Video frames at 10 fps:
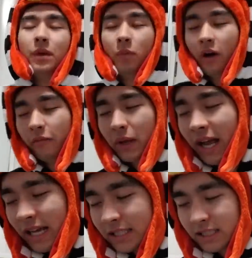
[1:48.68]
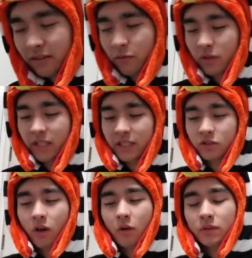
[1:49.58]
People have been asking for this.
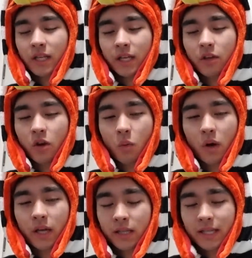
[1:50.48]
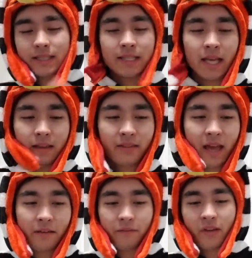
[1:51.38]
So I was like, you know what? Let's take
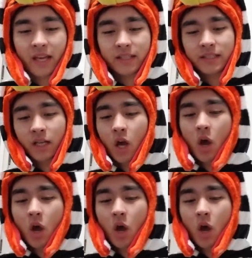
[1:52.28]
that face.